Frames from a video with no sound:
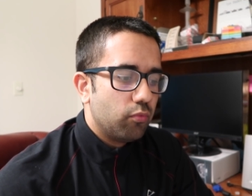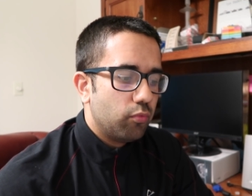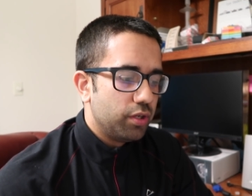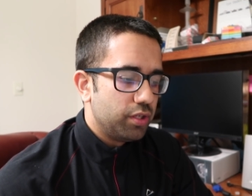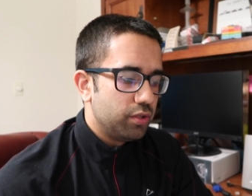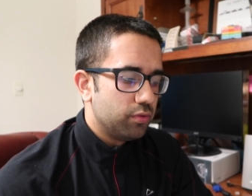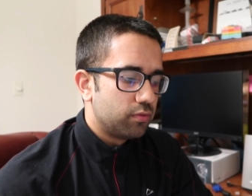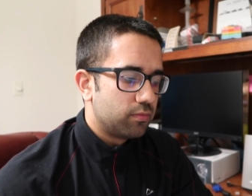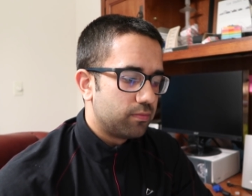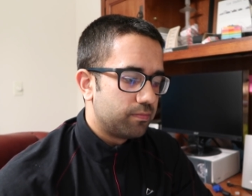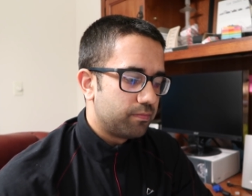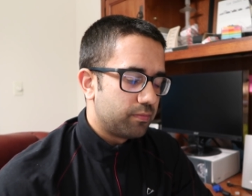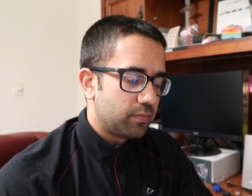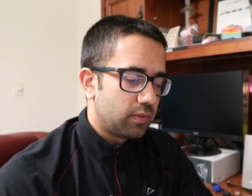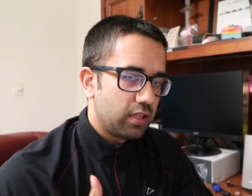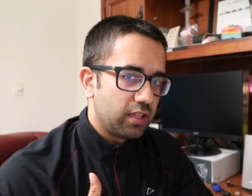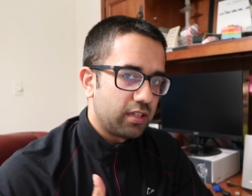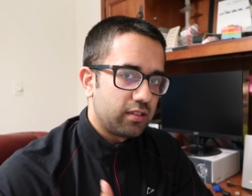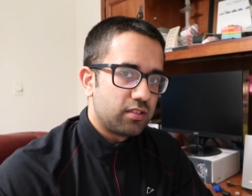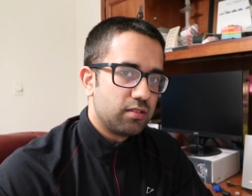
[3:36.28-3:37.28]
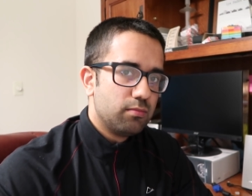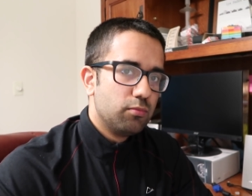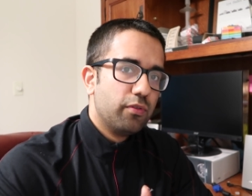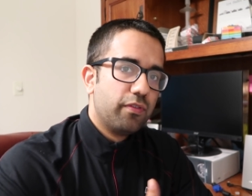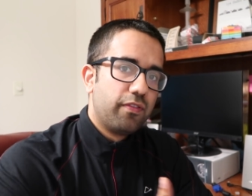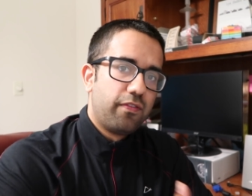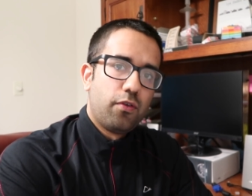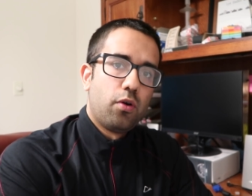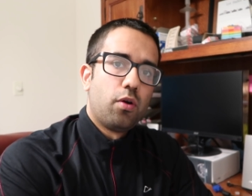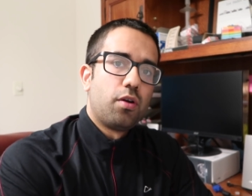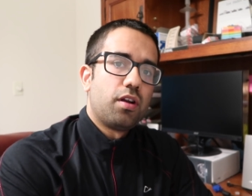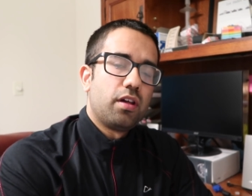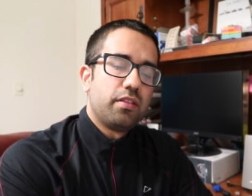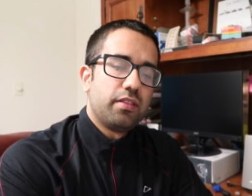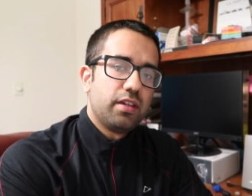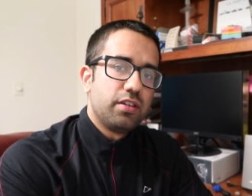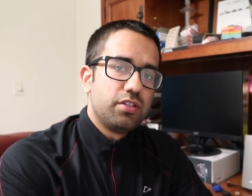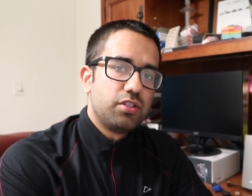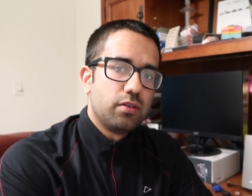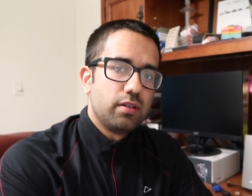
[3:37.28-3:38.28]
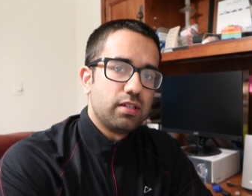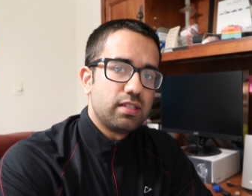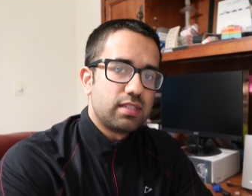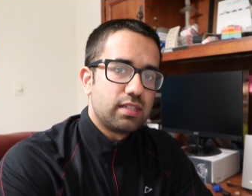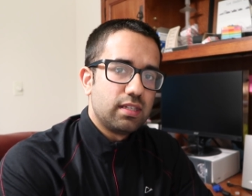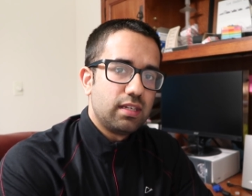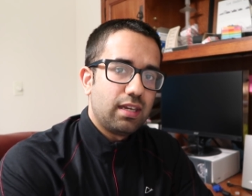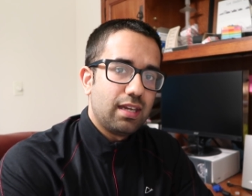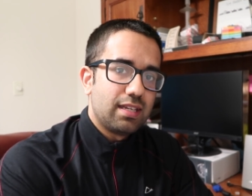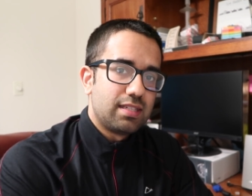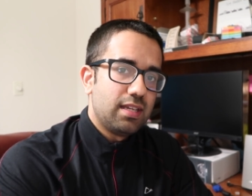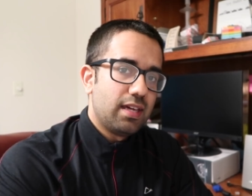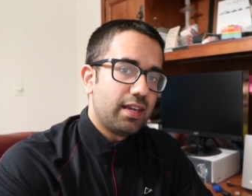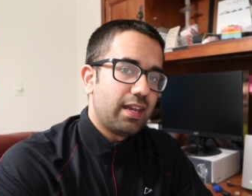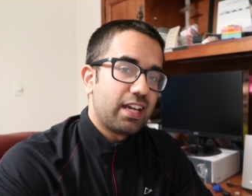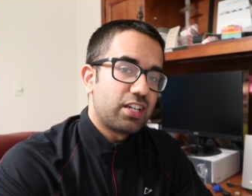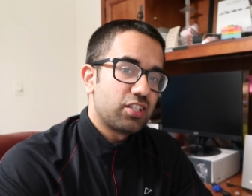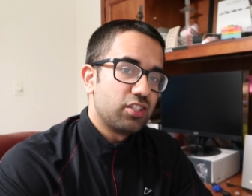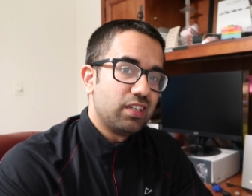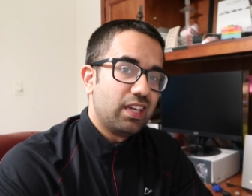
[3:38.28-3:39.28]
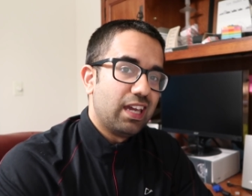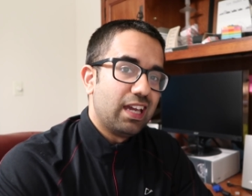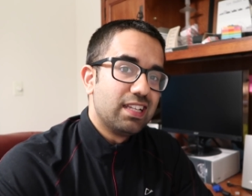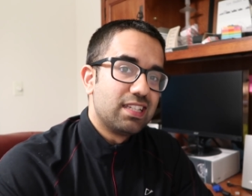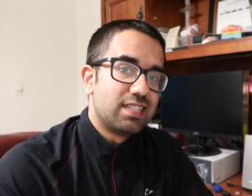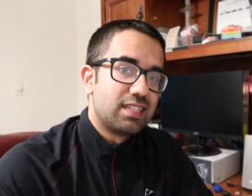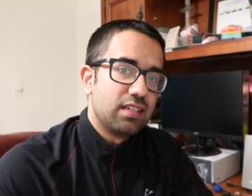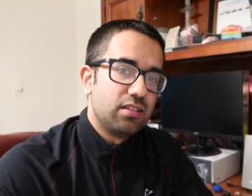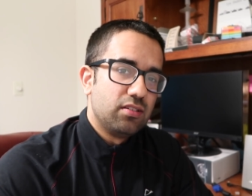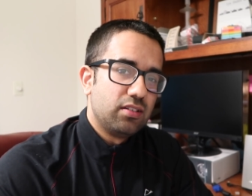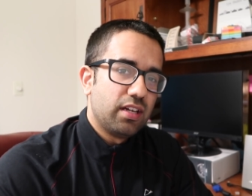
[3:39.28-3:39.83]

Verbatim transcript: when you click to move forward on that joystick, it's not actually instant.